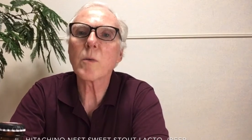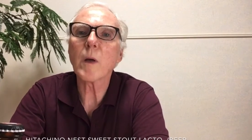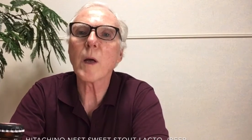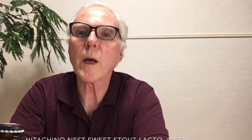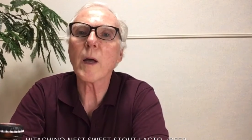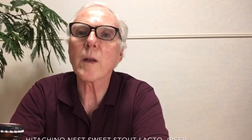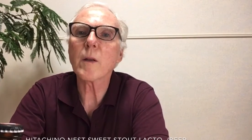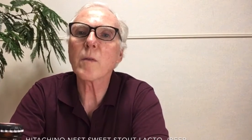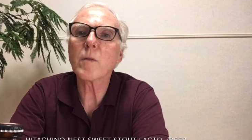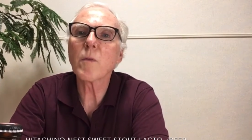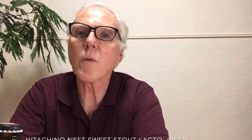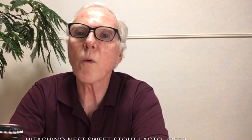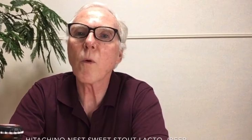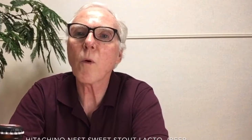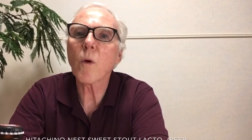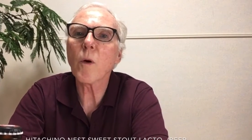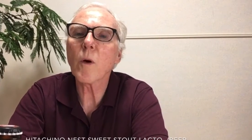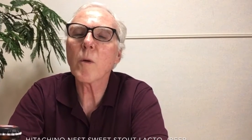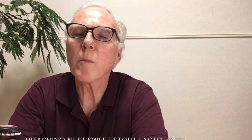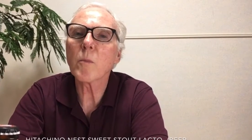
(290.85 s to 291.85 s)
at
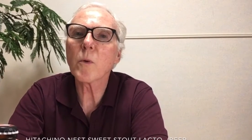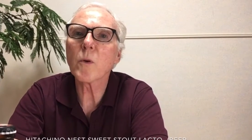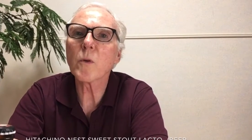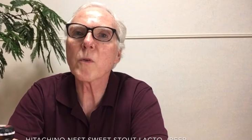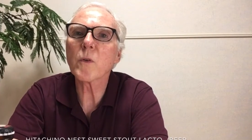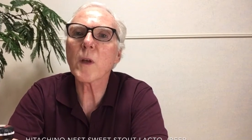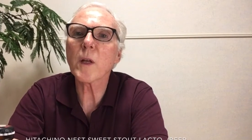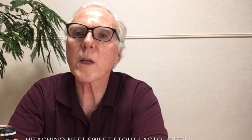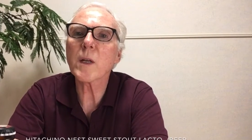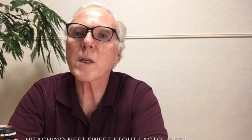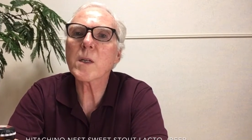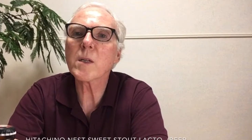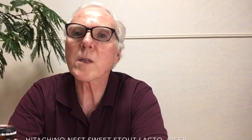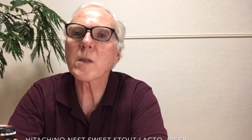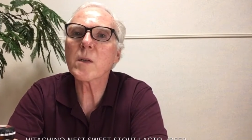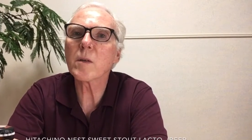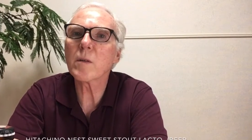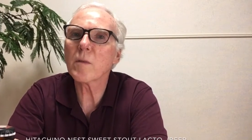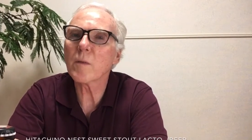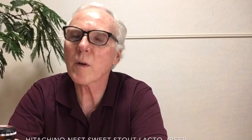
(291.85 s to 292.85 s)
4%,
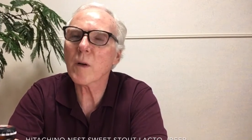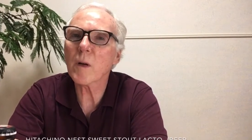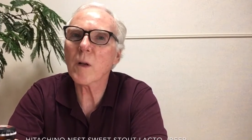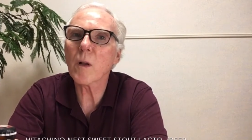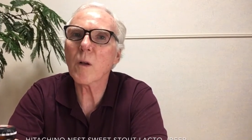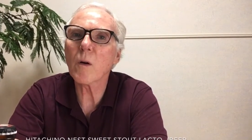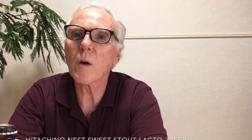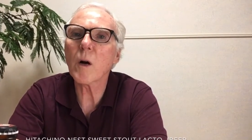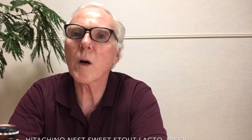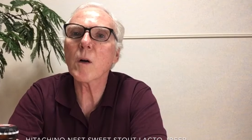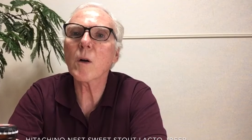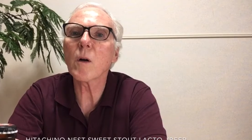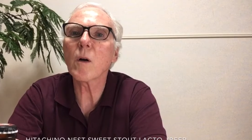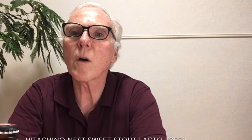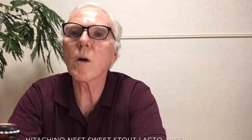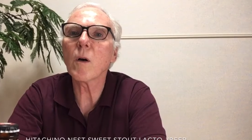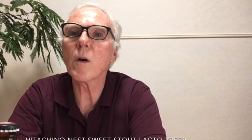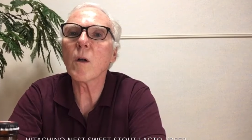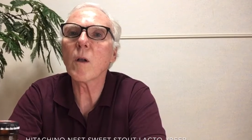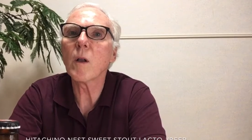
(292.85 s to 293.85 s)
very low
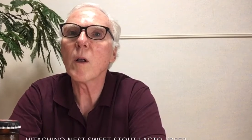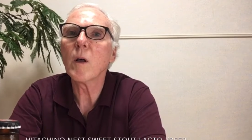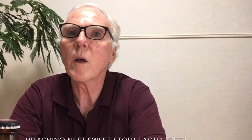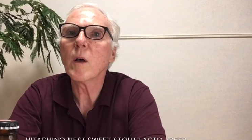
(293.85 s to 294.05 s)
alcohol,